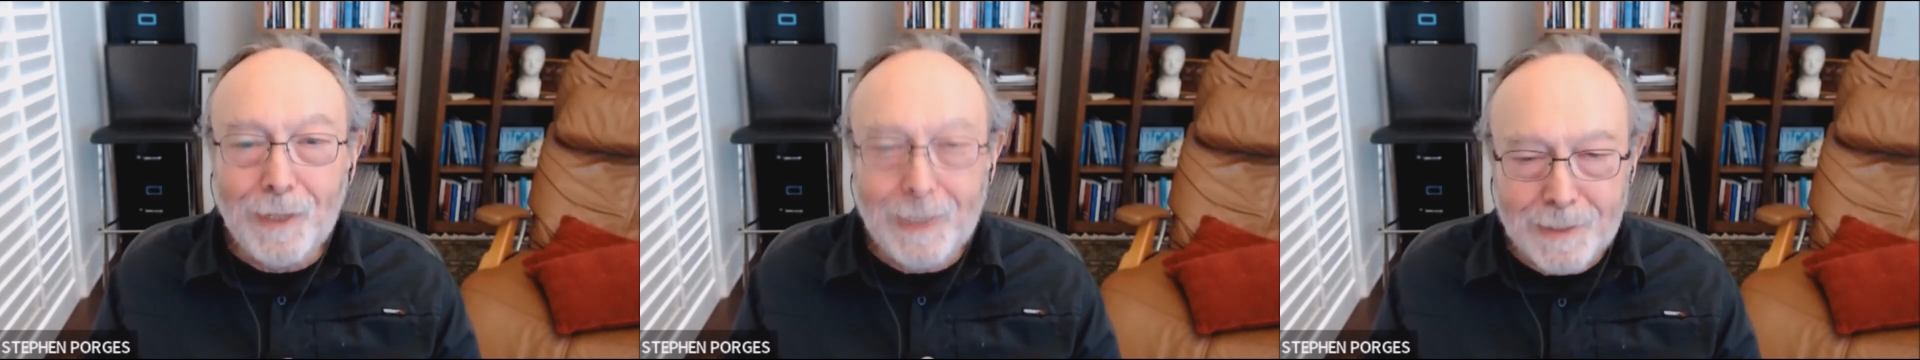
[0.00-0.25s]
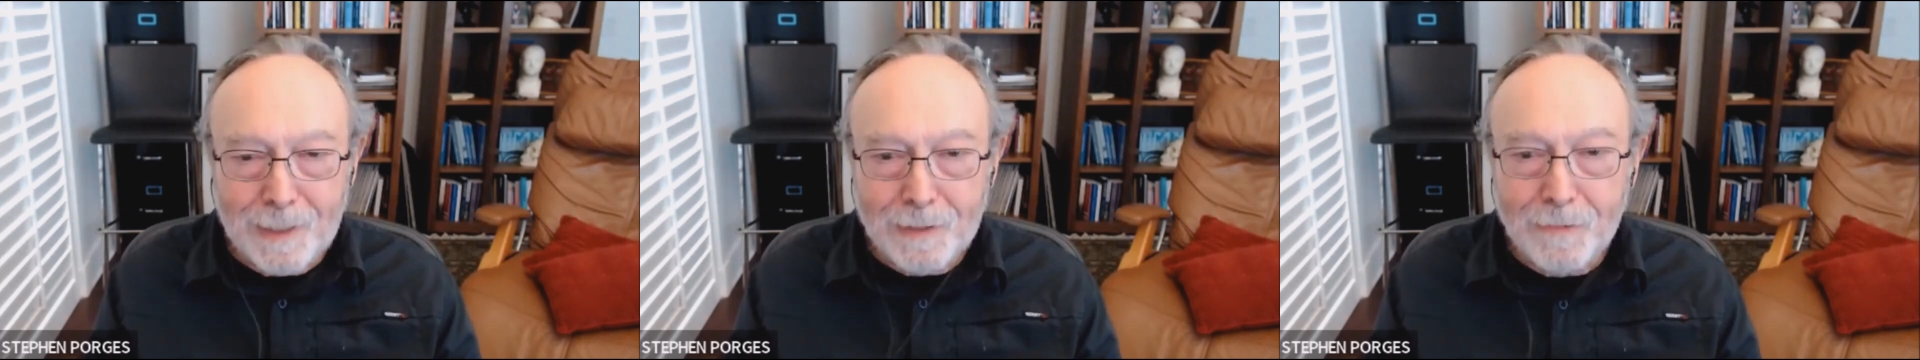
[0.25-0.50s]
in
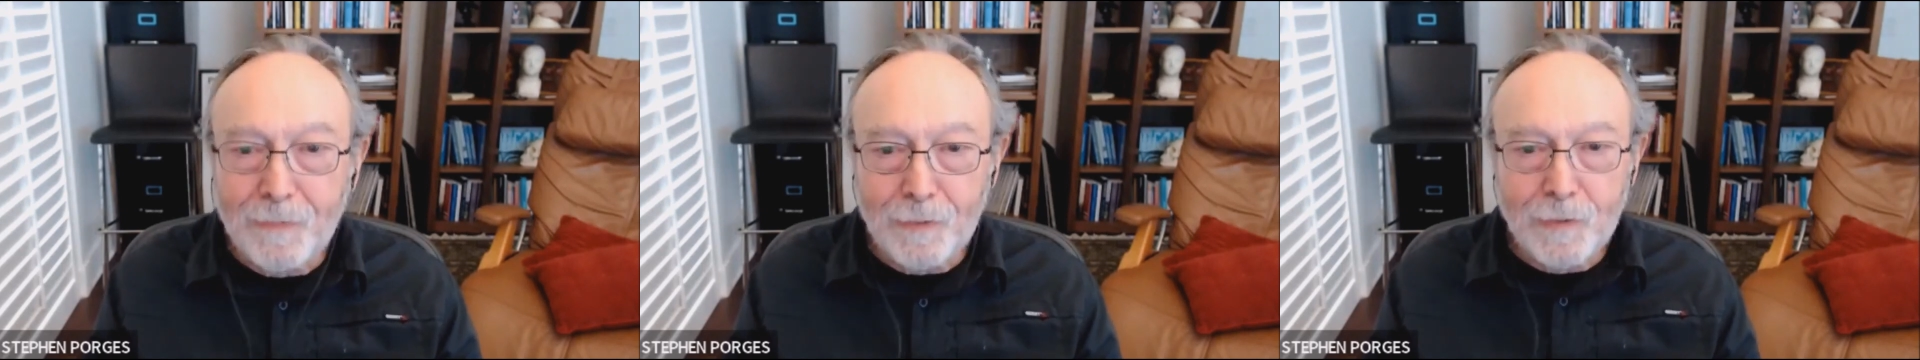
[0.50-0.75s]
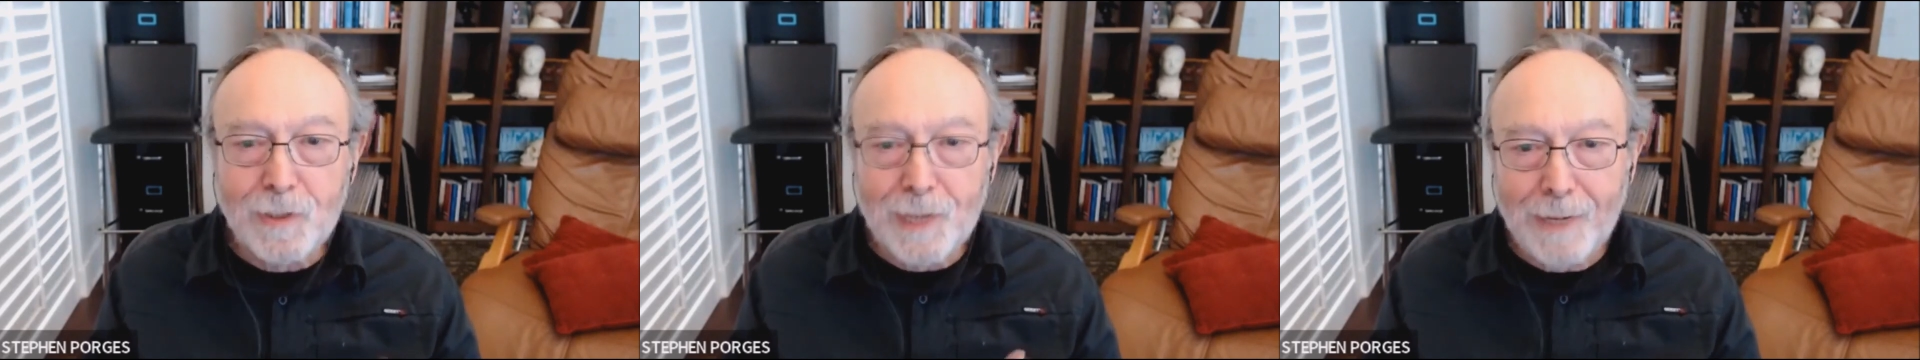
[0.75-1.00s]
a sense,
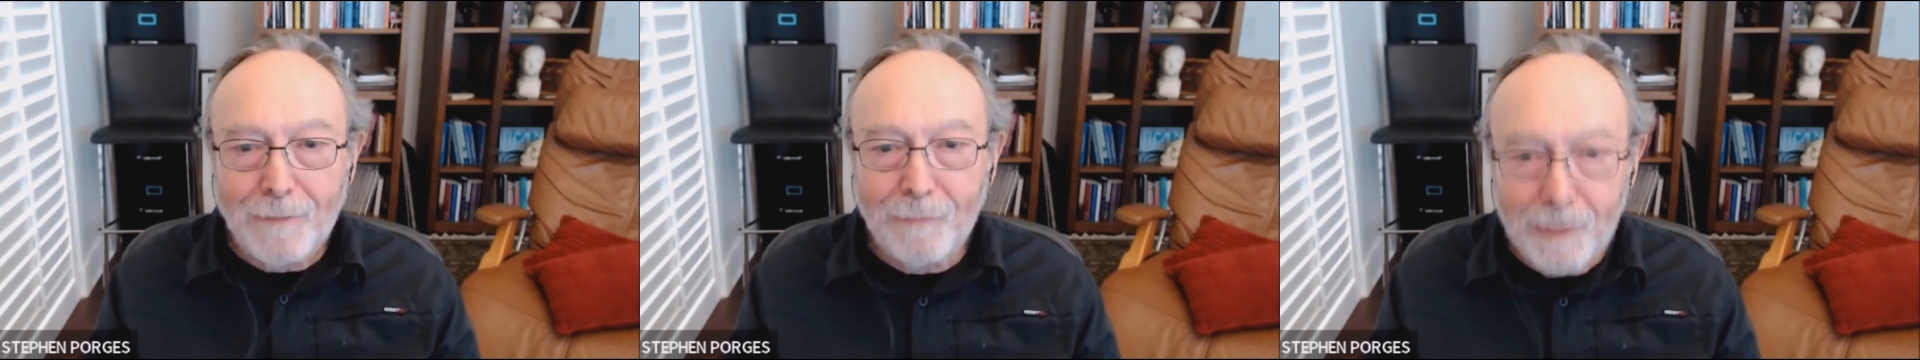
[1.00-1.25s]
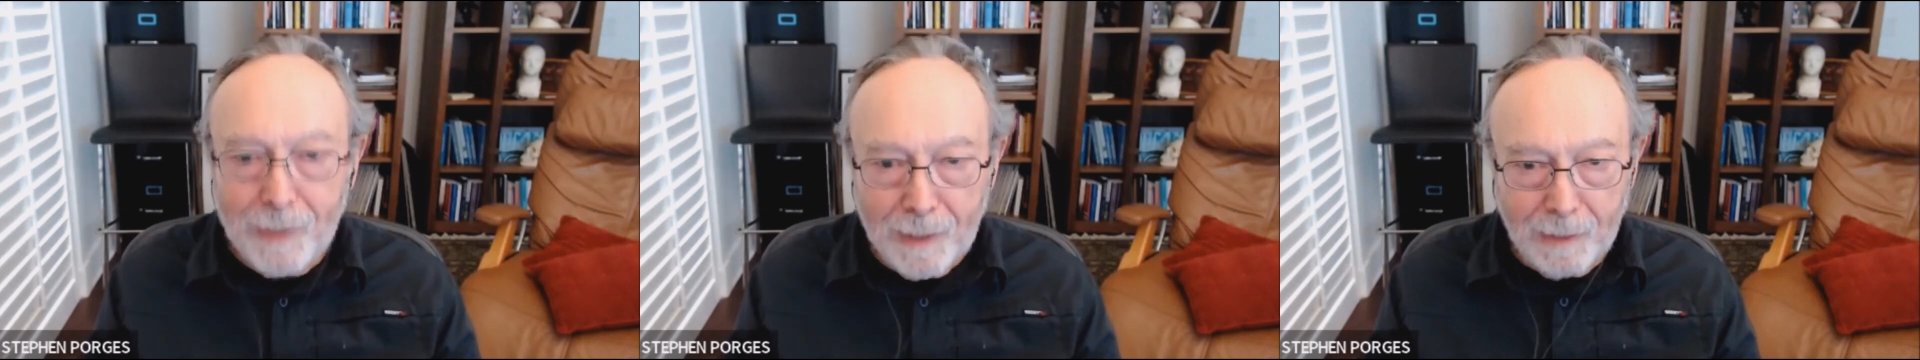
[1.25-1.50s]
feel
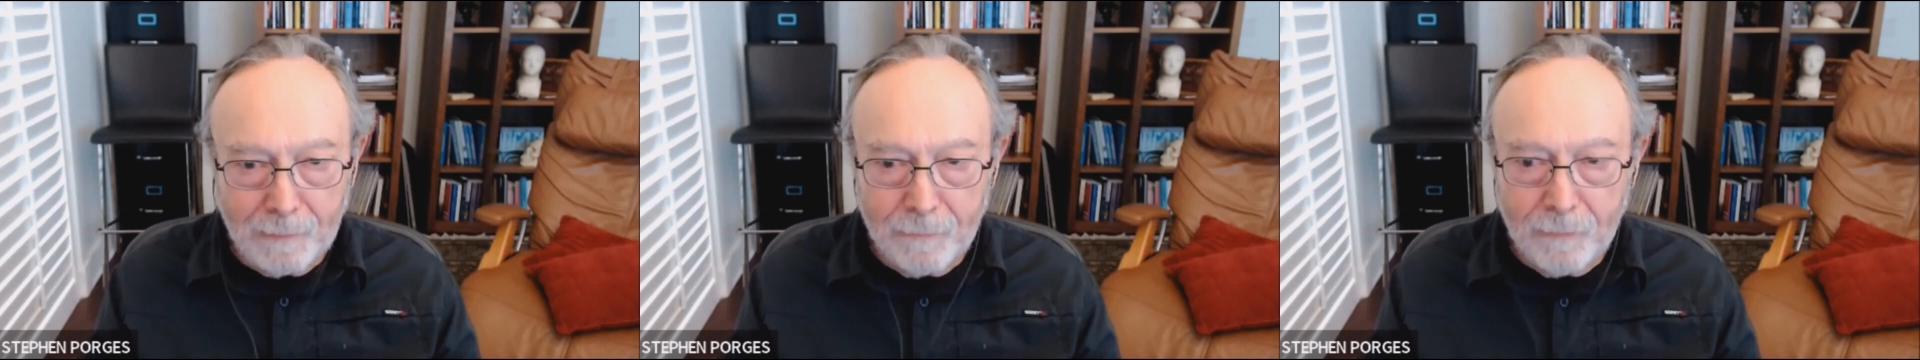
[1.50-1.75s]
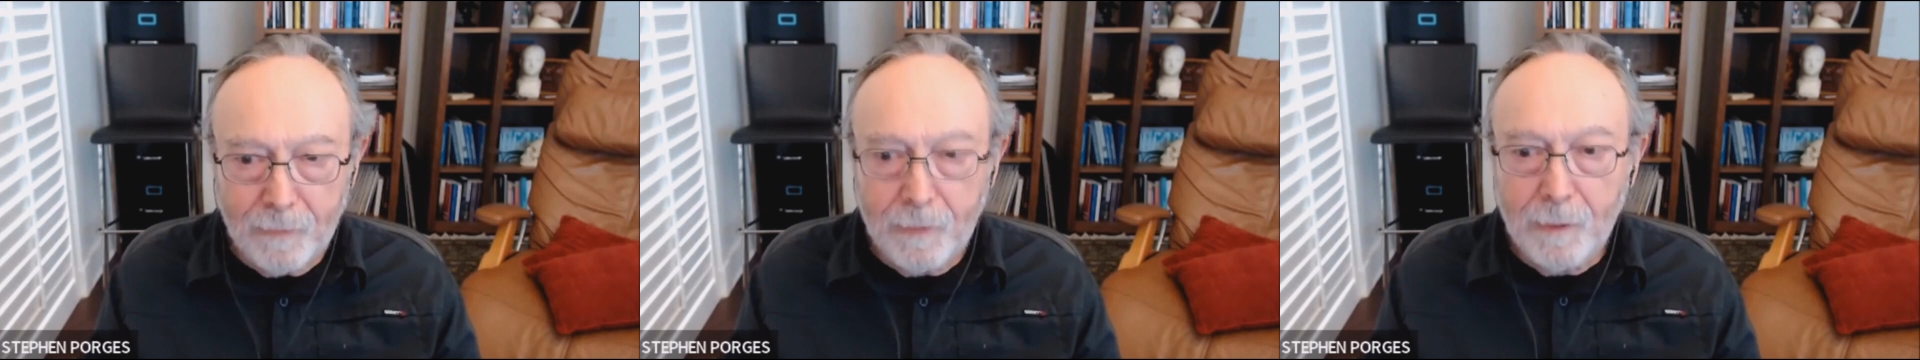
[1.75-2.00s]
safe
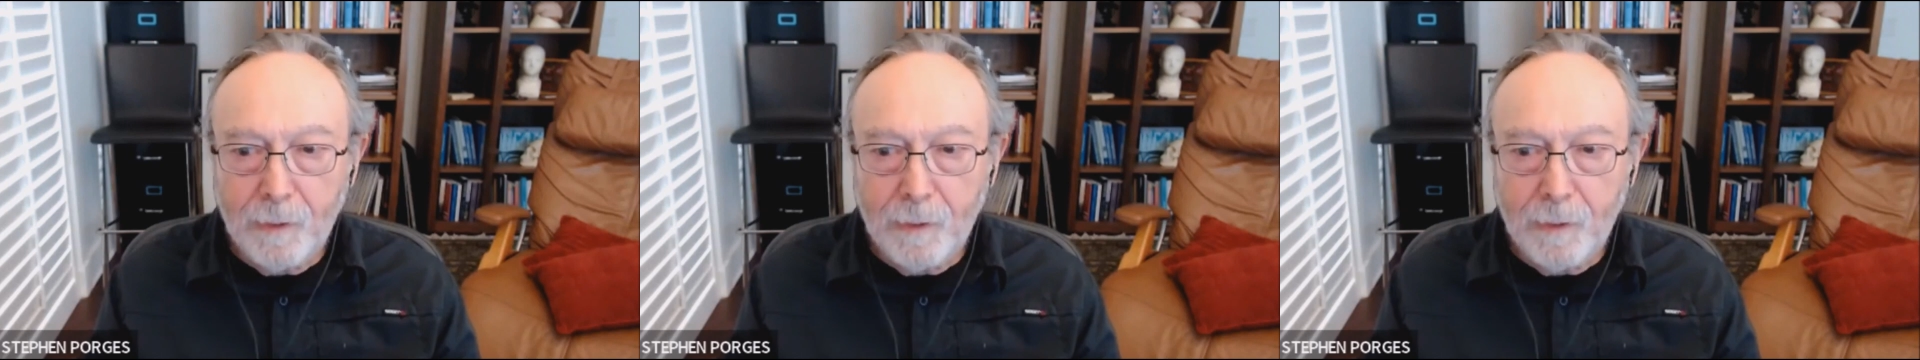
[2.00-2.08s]
enough